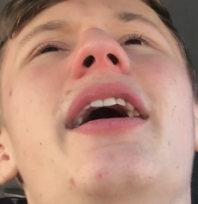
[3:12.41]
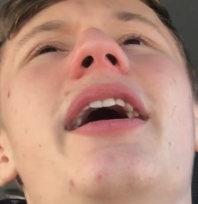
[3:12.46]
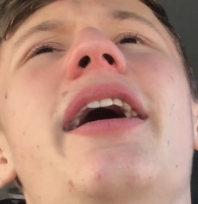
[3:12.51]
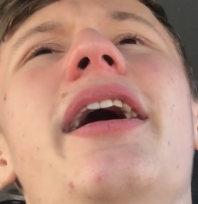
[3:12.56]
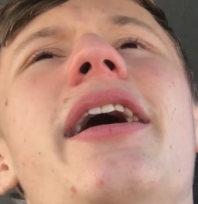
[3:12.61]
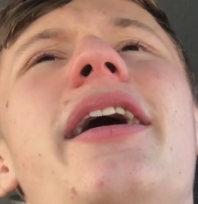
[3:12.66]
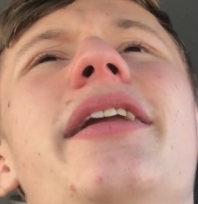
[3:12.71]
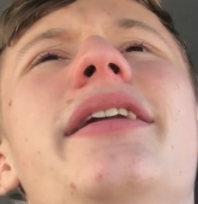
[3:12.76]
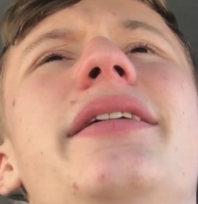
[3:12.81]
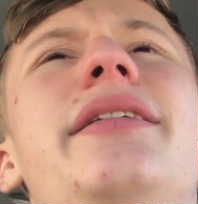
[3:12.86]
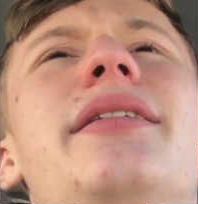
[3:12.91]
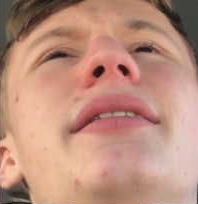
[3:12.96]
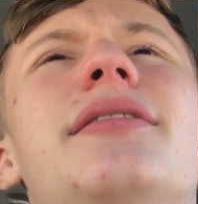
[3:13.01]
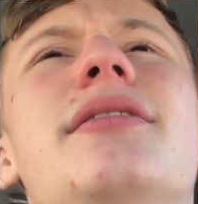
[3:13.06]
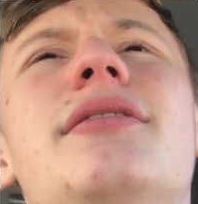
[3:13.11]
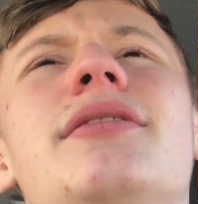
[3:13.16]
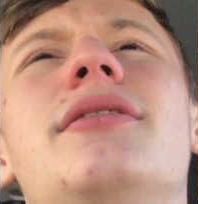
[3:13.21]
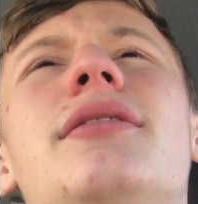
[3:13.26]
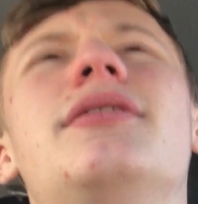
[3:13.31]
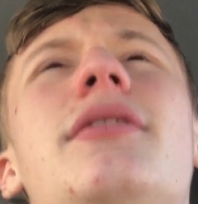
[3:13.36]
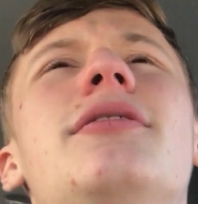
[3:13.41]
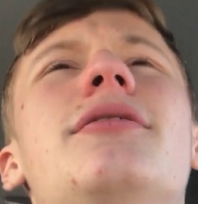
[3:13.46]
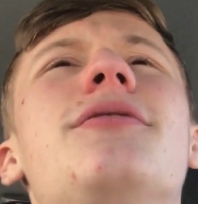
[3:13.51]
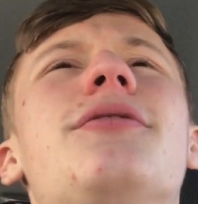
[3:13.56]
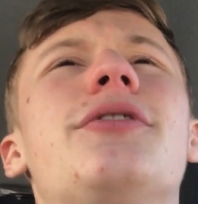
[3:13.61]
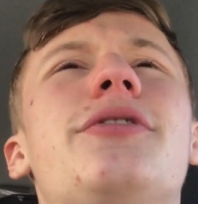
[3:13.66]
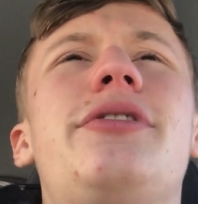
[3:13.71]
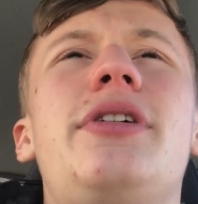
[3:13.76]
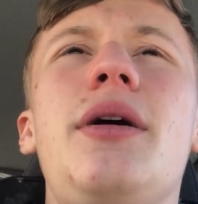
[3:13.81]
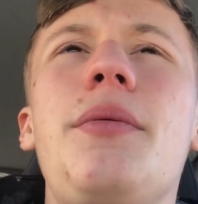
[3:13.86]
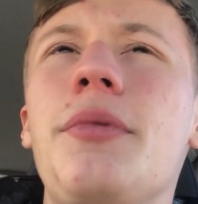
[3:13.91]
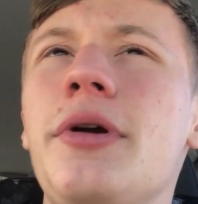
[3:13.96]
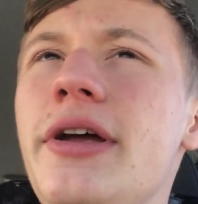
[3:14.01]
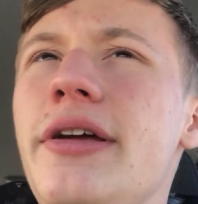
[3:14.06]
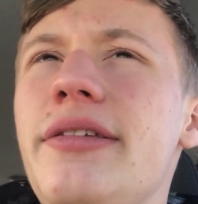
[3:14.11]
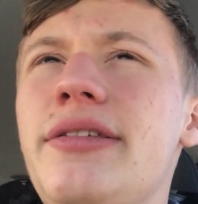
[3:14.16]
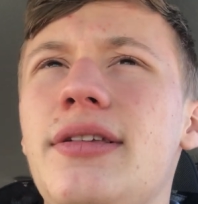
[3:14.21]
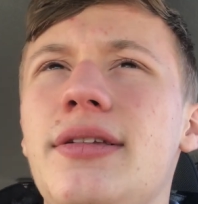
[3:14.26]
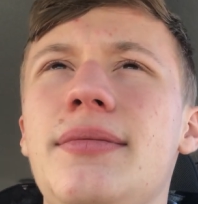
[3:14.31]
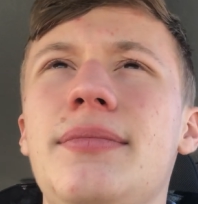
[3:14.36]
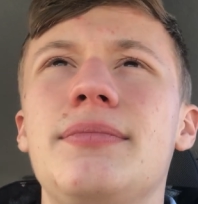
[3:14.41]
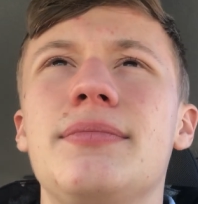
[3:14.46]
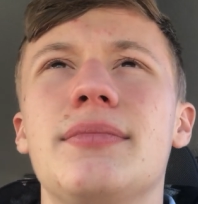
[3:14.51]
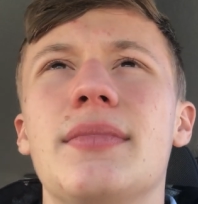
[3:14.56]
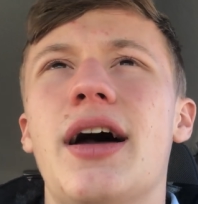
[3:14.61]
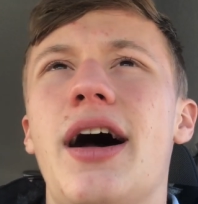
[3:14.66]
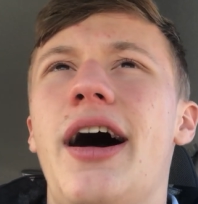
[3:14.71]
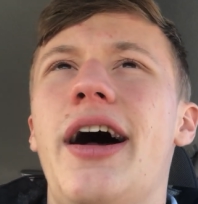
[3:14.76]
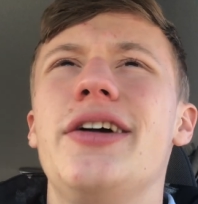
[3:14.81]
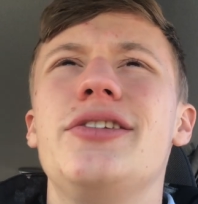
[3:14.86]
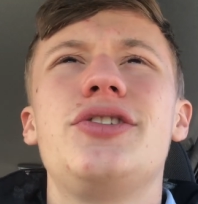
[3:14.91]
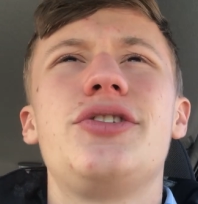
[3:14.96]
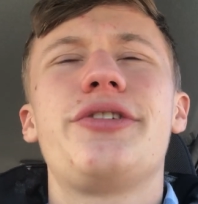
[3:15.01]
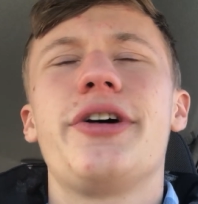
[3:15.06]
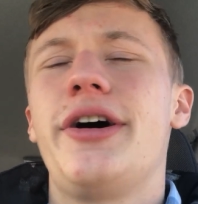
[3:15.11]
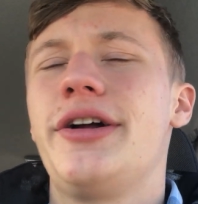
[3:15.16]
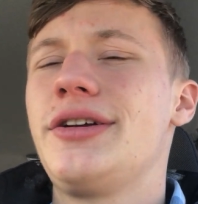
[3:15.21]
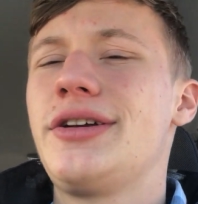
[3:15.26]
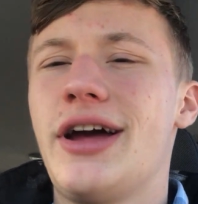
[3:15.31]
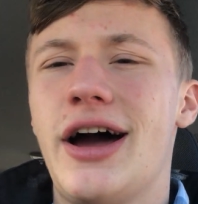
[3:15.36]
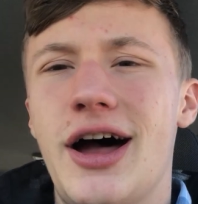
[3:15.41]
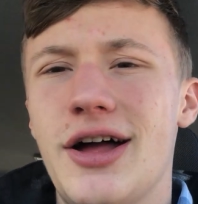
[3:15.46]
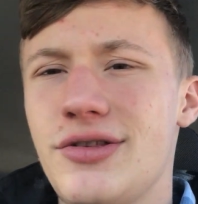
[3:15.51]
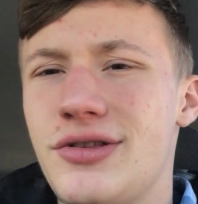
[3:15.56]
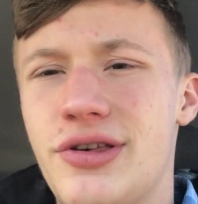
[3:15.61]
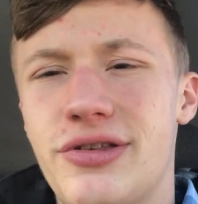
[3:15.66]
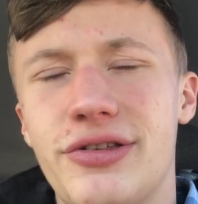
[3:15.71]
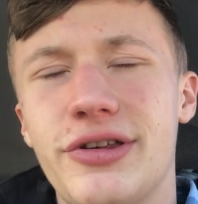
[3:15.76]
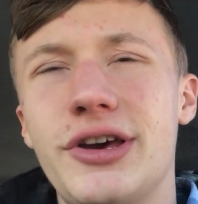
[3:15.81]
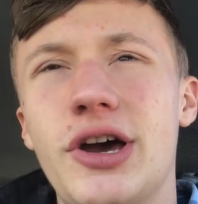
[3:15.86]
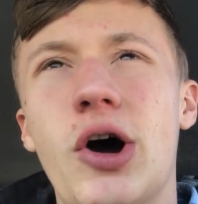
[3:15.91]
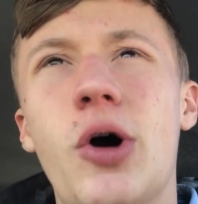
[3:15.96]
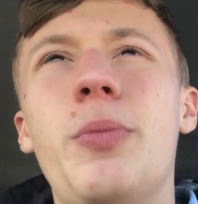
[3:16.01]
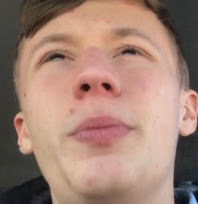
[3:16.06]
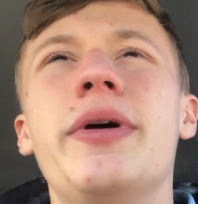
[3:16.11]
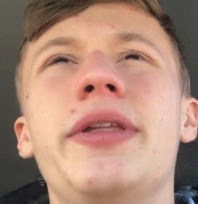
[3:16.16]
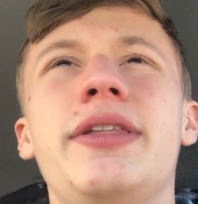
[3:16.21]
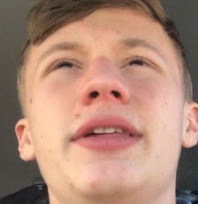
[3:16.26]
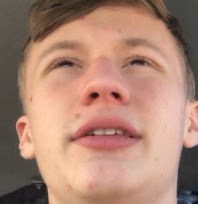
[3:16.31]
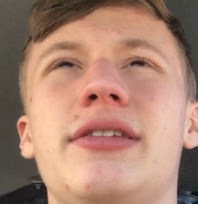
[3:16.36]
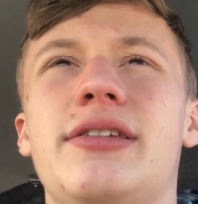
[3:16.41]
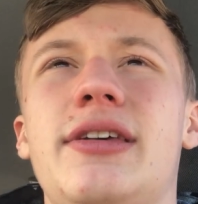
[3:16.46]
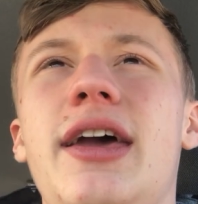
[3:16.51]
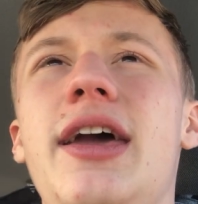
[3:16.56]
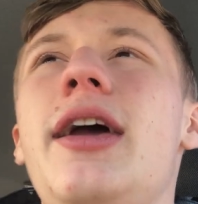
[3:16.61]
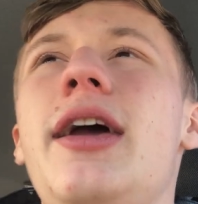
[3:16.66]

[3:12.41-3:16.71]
And for some reason, I just unconsciously opened the